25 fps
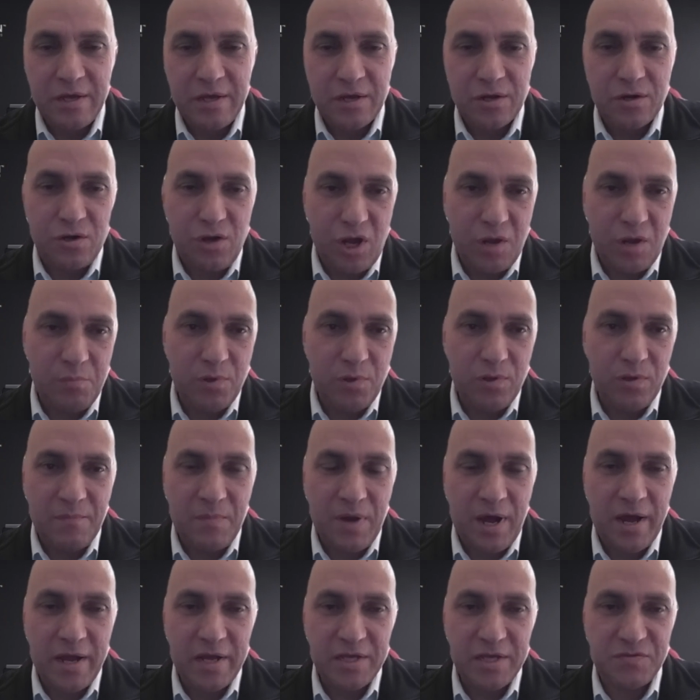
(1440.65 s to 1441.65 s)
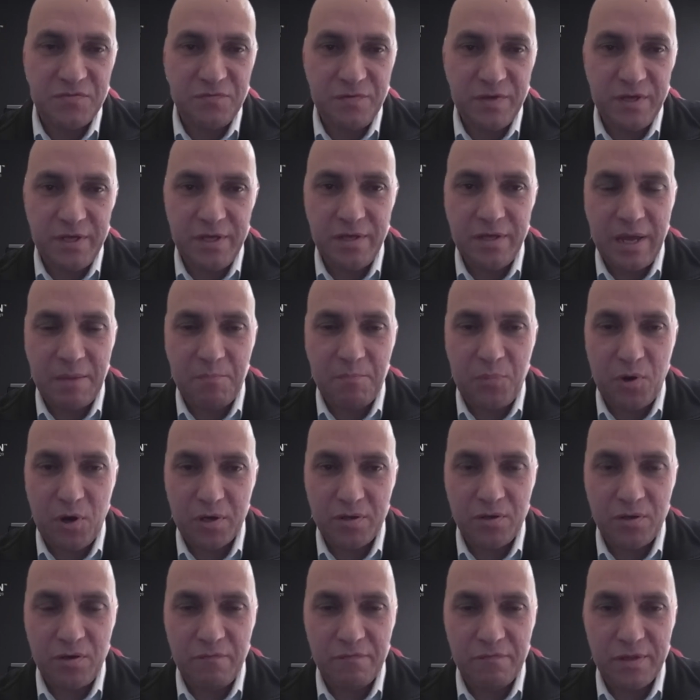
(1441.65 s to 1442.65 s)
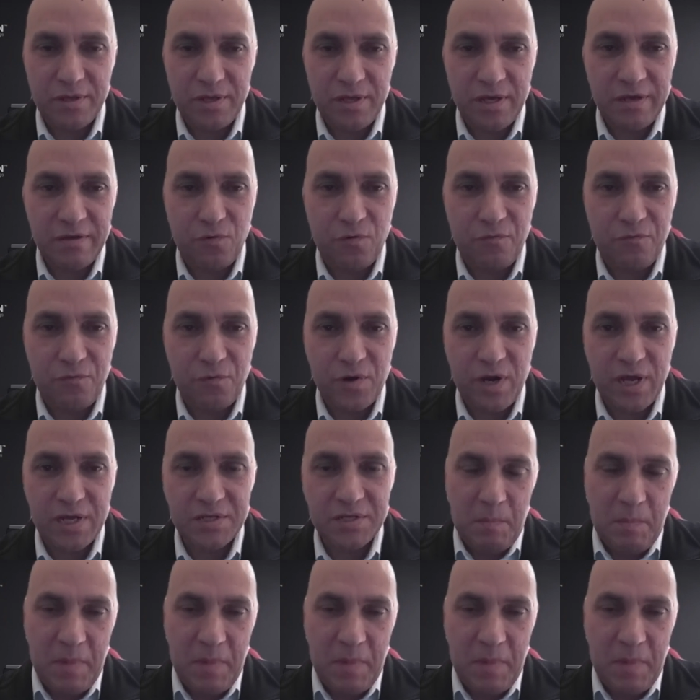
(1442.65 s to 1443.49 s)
Global ISV Partner of the Year for us.